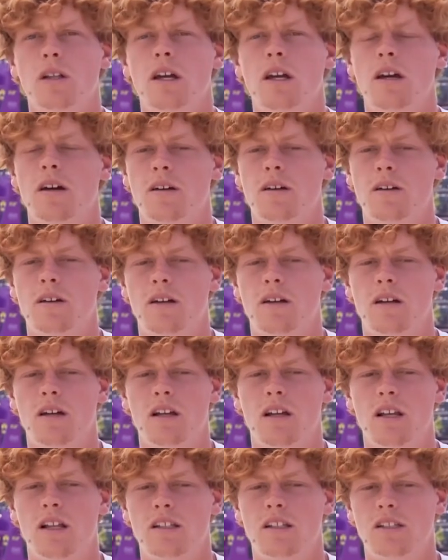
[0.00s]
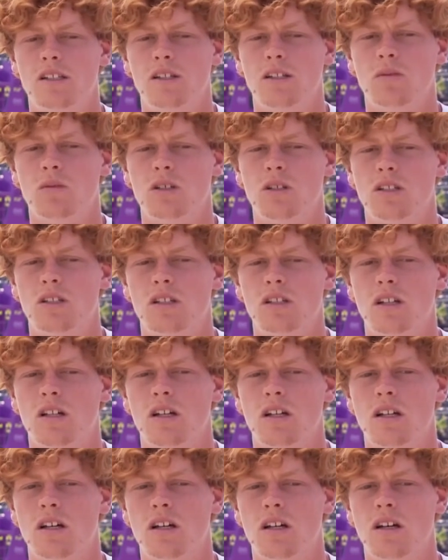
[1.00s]
yeah, uh, let's see what's
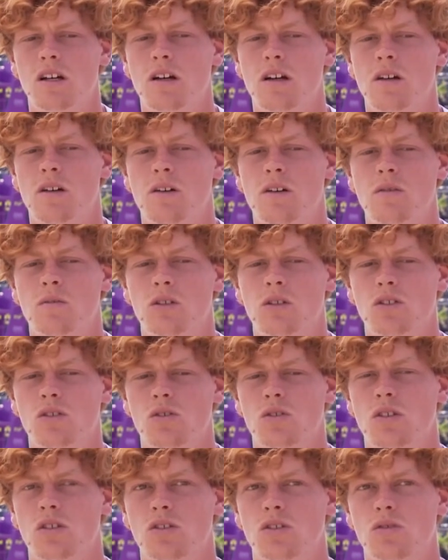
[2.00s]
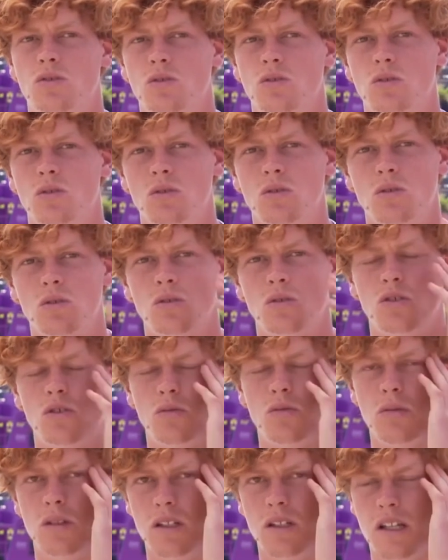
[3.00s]
uh, what's going to to
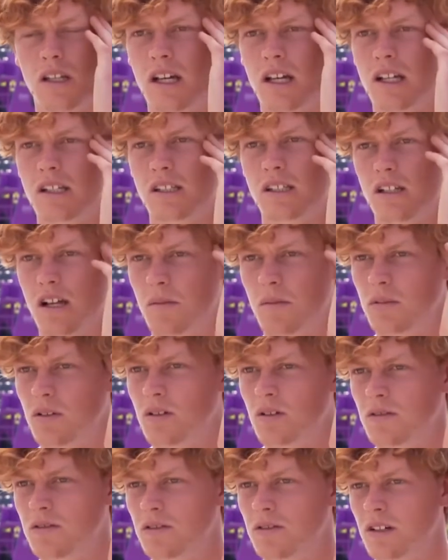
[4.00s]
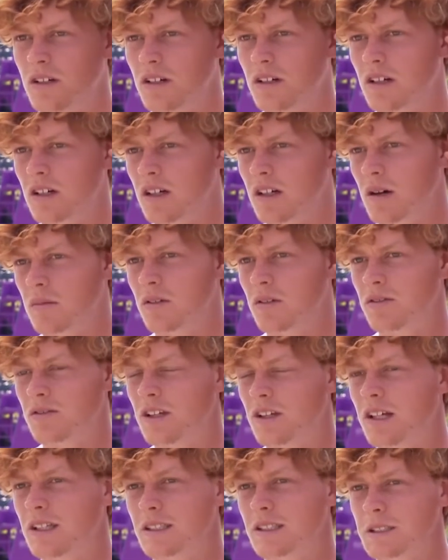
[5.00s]
be in the next couple of uh, couple of
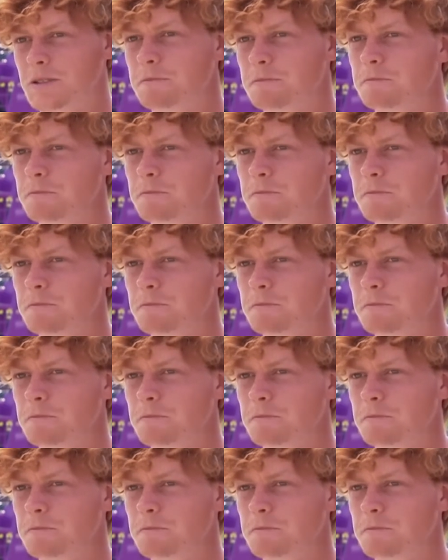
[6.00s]
days.